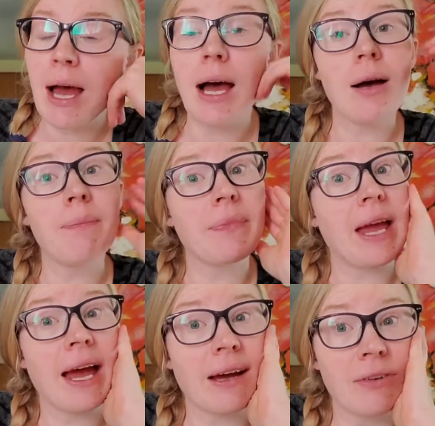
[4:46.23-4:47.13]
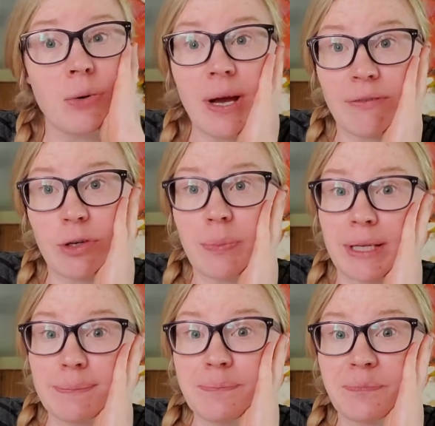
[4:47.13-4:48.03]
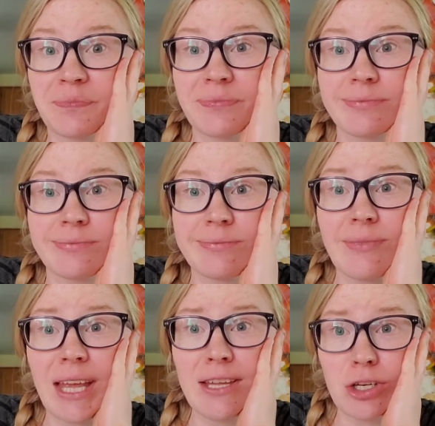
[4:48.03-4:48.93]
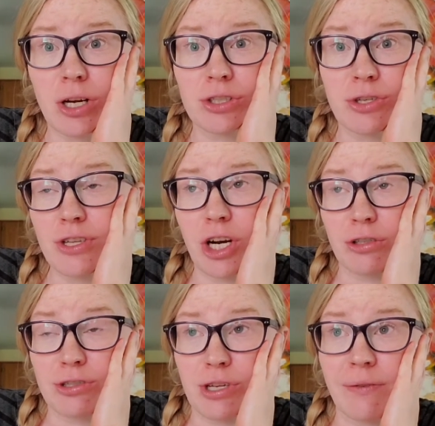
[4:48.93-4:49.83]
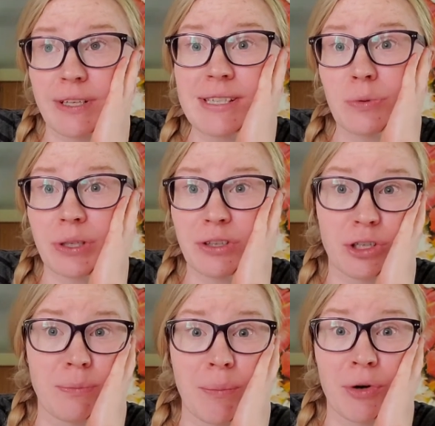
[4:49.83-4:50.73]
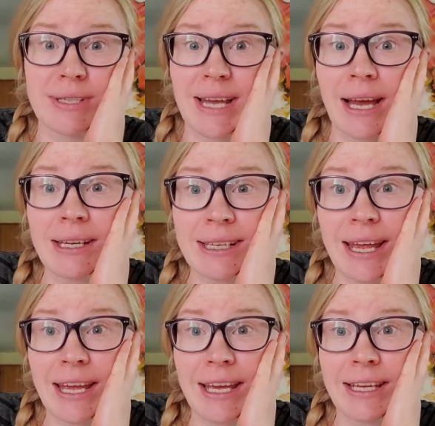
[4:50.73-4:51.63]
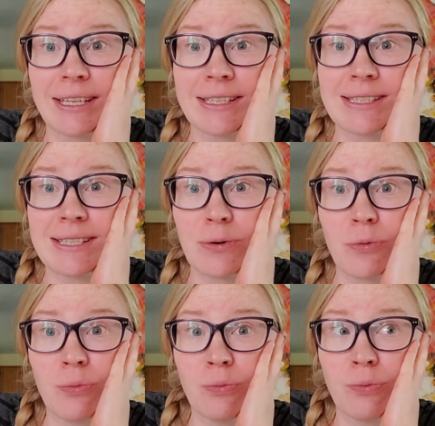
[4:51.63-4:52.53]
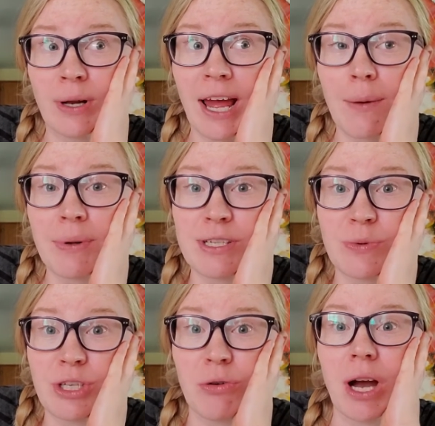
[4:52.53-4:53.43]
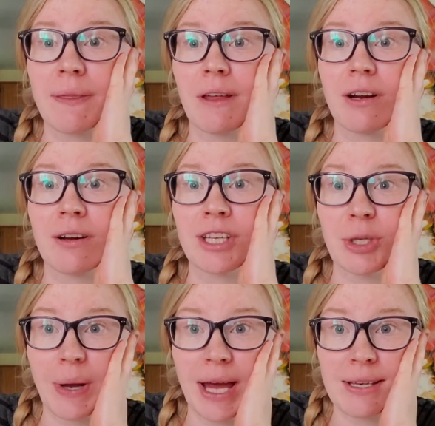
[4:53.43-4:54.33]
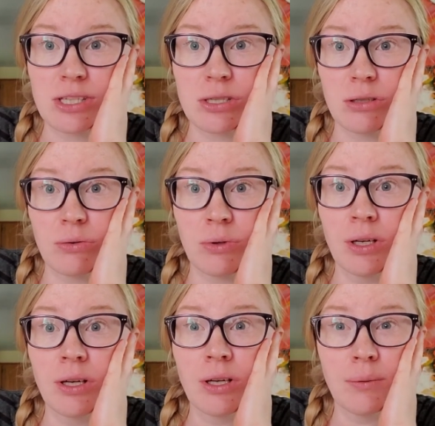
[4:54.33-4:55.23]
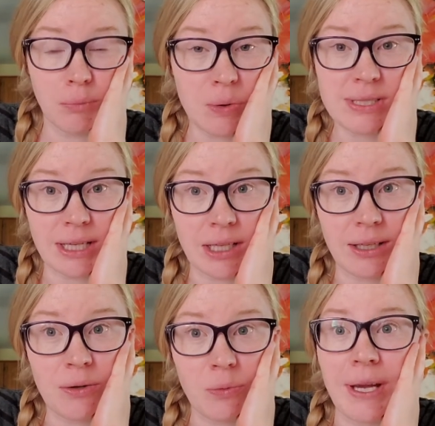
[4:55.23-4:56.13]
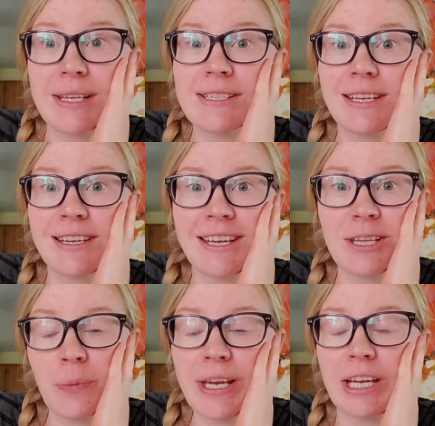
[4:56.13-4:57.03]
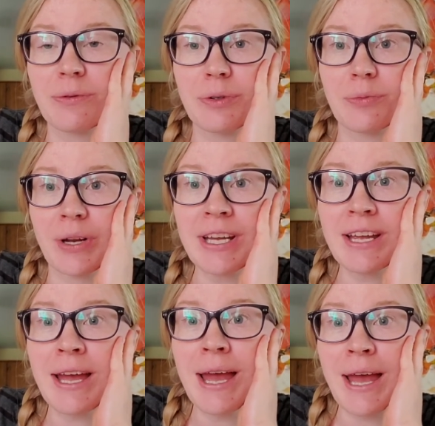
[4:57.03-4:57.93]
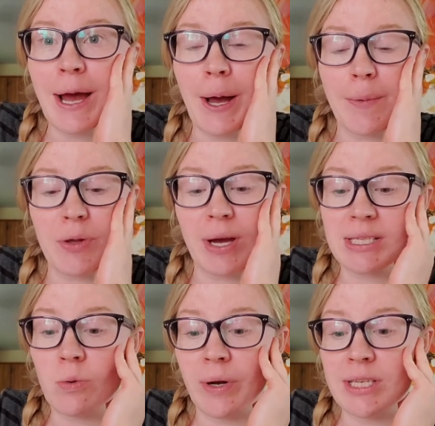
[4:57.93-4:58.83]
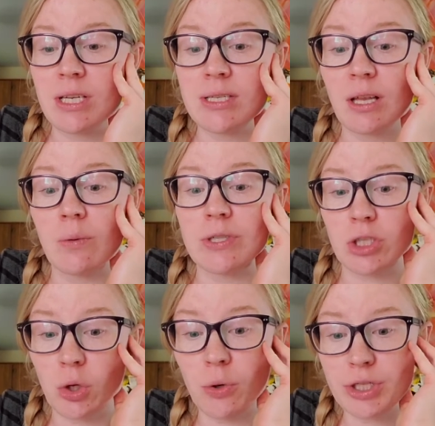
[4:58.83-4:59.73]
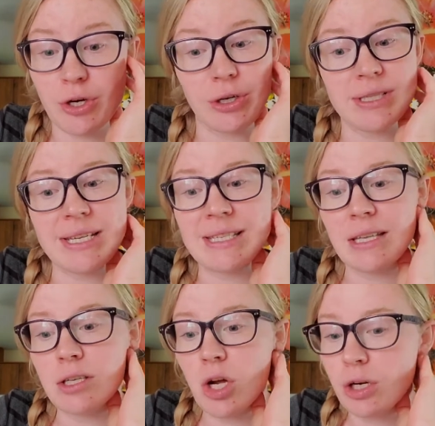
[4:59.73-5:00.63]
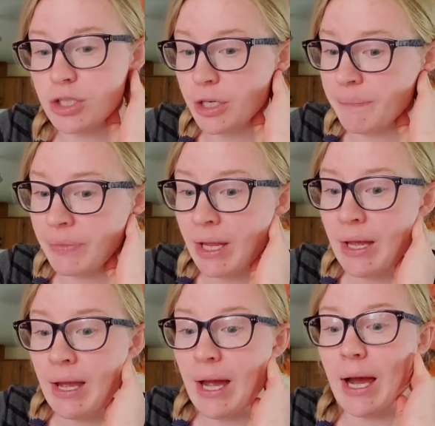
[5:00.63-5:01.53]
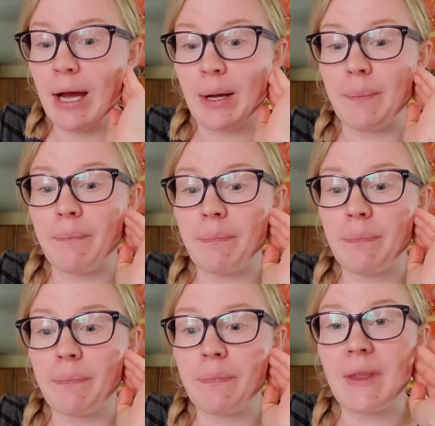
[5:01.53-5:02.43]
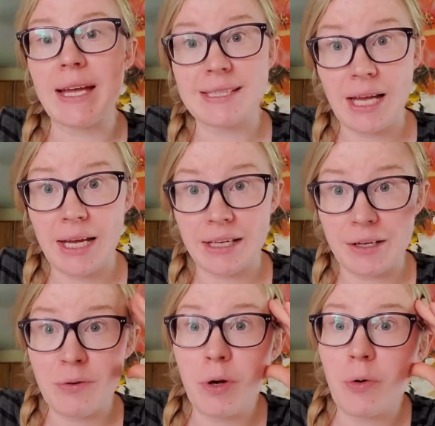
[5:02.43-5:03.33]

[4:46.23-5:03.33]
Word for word: Um, have you ever been in the doc to the doctor's office with your mom or dad and what happened when you got there you had to most likely wait in the waiting room right um, you had to wait till it was your turn to see the doctor um, that's kind of